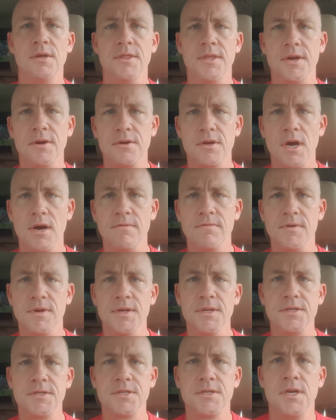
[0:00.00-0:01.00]
their
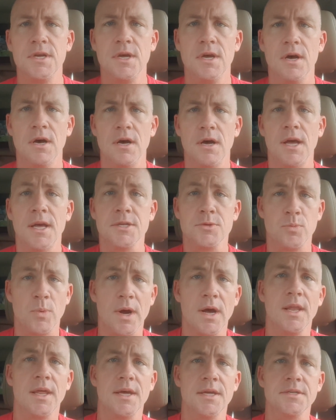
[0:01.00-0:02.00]
governance uh, as
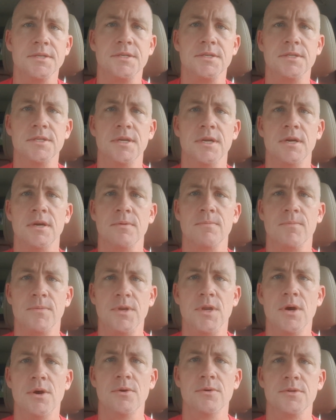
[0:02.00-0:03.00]
well as their
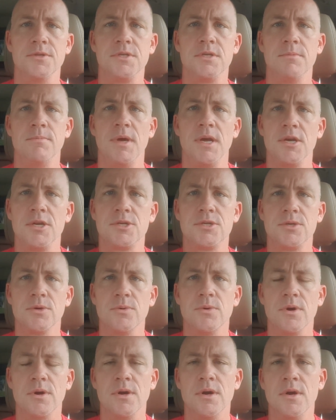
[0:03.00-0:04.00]
nodes to make
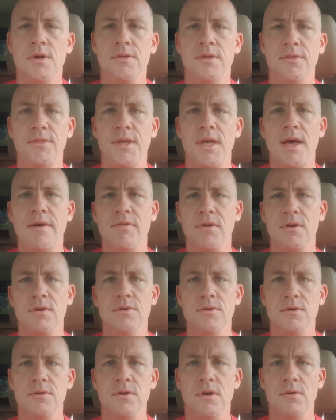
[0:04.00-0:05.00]
sure that they have a
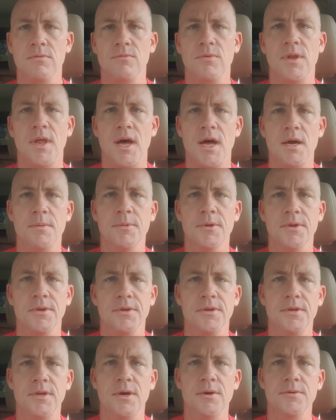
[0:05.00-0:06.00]
good, reliable
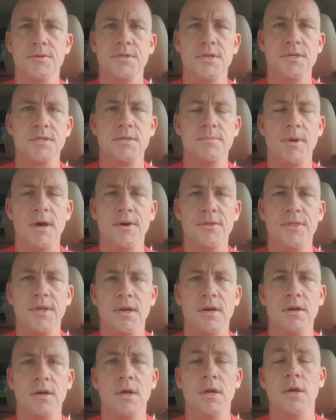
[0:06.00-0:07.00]
node system out
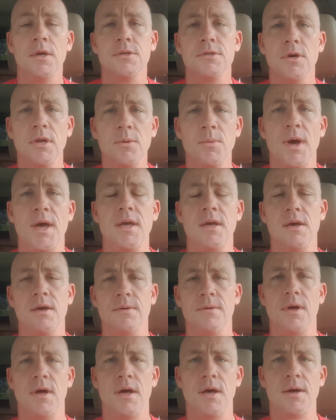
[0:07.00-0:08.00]
there. So anyway,
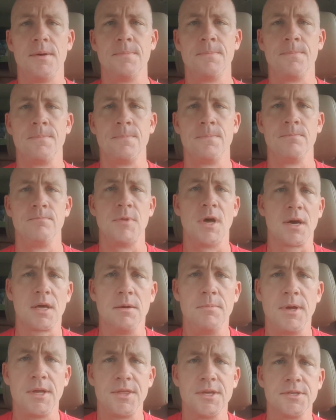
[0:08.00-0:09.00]
um, not going
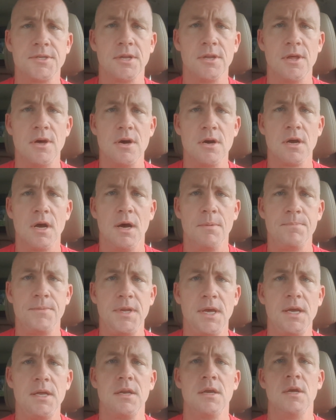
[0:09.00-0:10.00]
to make this a long
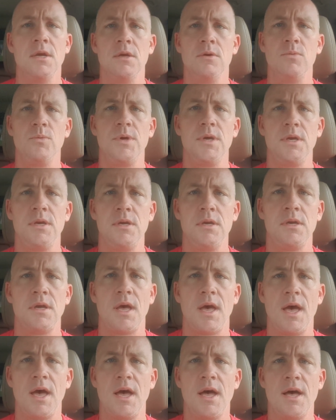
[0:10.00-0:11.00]
update. We
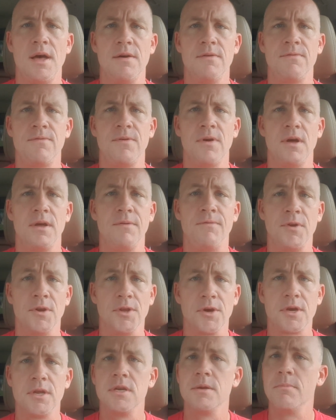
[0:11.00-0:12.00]
have, uh, if you're
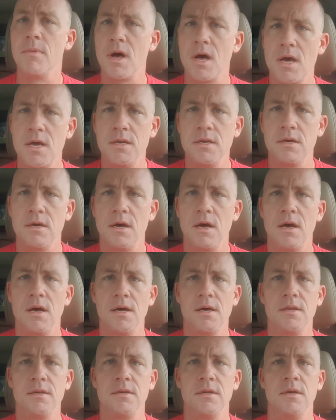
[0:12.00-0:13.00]
looking to mine
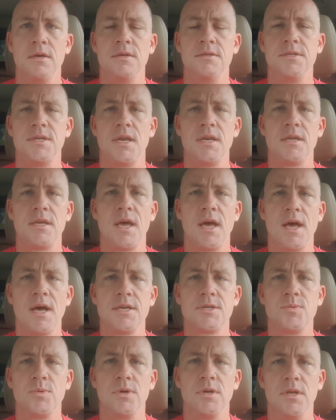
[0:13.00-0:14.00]
on
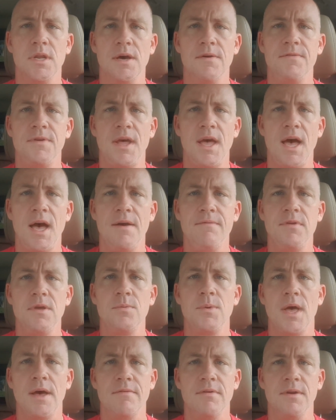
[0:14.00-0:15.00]
Zencash, would love to have you.
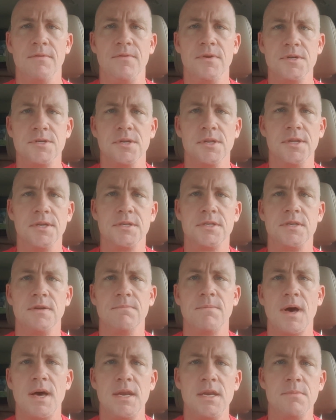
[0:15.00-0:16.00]
We have an official list of
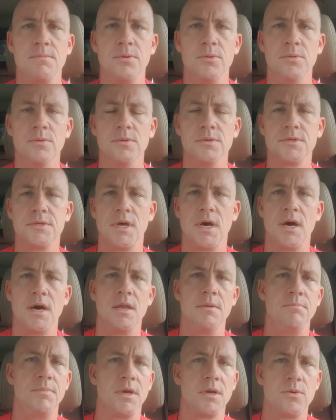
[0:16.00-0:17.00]
mining pools
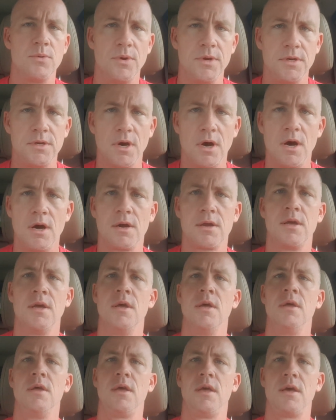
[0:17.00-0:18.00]
on Bitcoin Talk
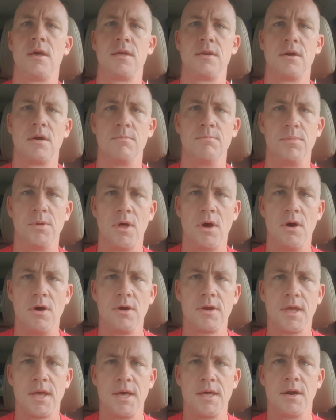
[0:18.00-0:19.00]
and our
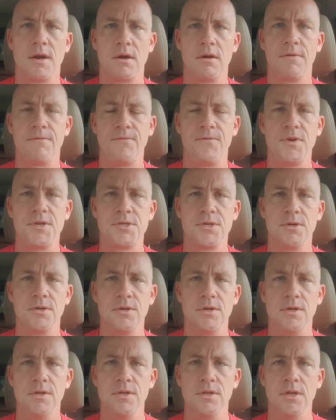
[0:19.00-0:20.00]
blog at our
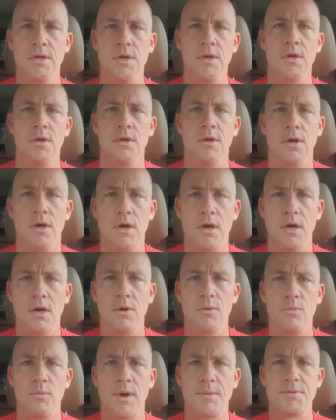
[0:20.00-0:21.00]
official uh,
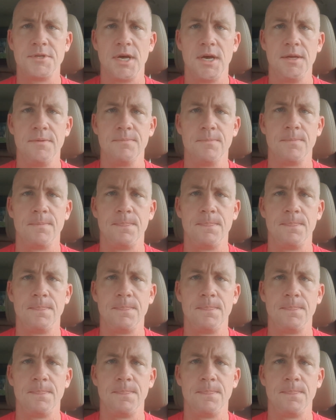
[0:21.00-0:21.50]
website,